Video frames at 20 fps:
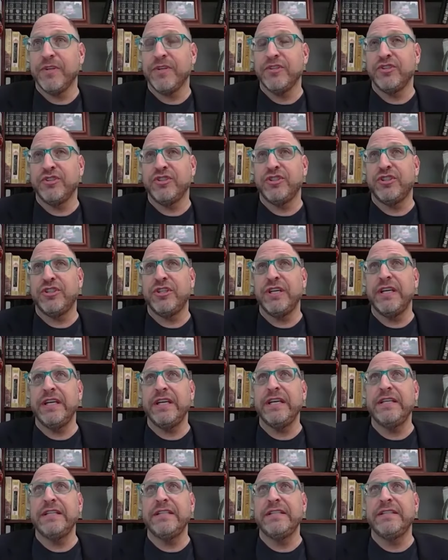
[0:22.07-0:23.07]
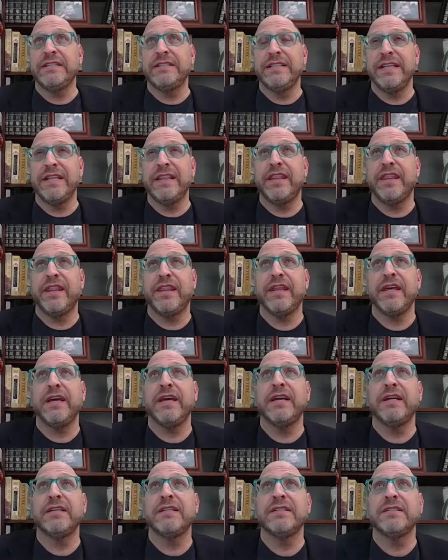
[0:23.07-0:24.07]
She did
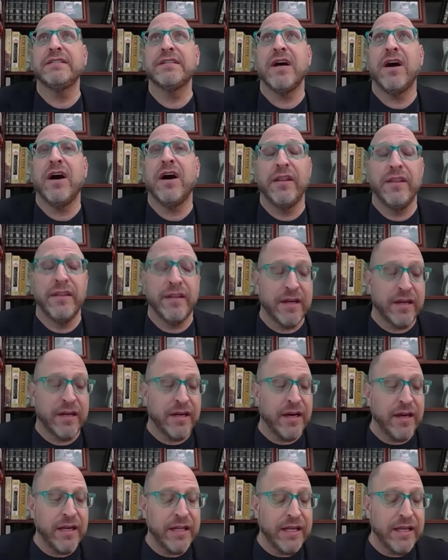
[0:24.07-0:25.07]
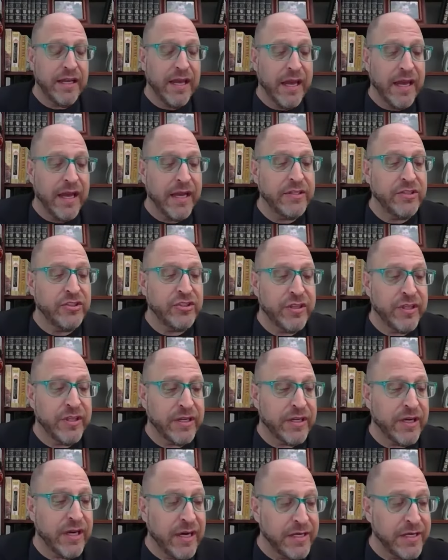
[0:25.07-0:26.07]
things on the cutting edge, the
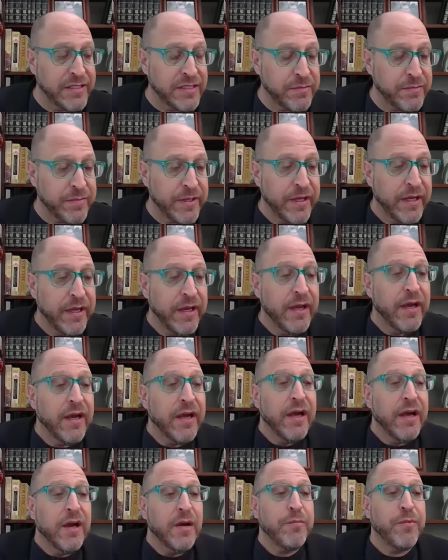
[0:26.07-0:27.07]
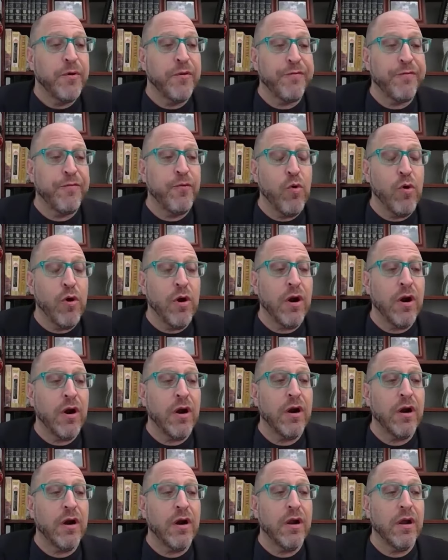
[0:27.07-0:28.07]
cusp,
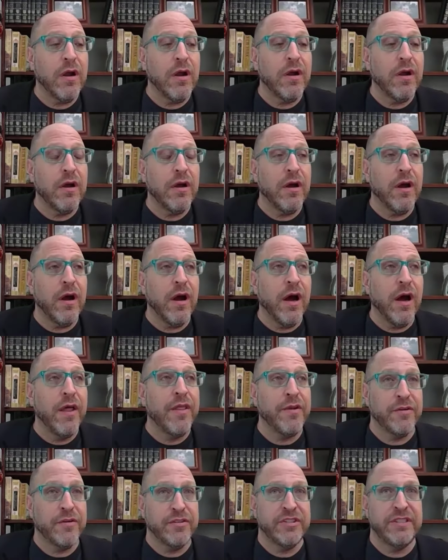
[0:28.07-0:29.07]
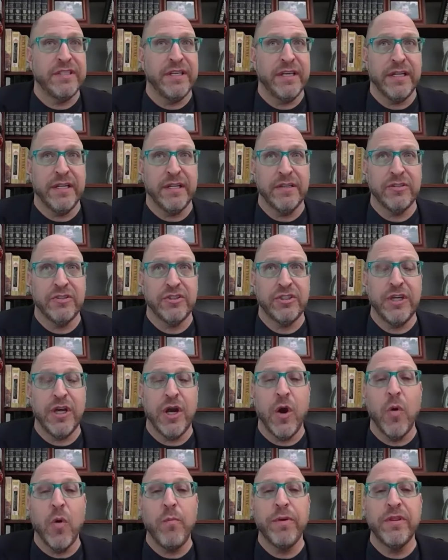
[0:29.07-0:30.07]
before others did it. She
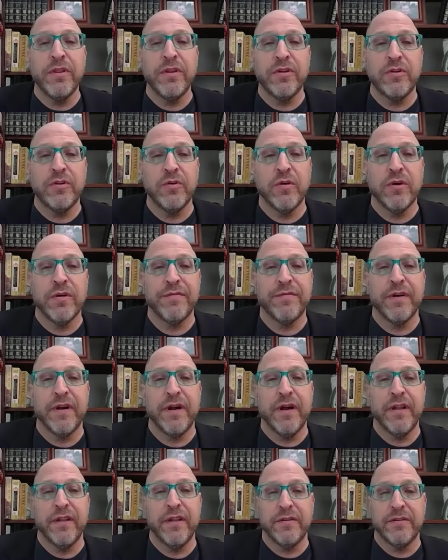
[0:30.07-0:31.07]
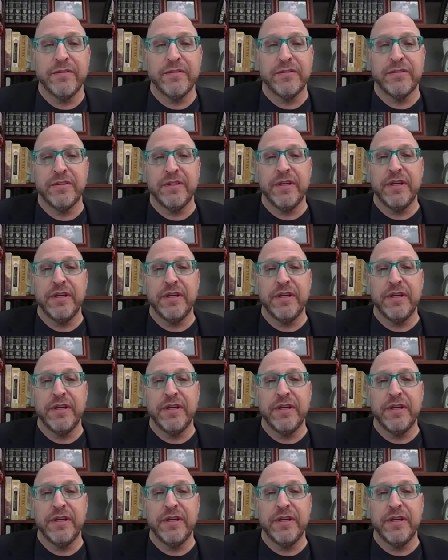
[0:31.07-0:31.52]
opened the door for others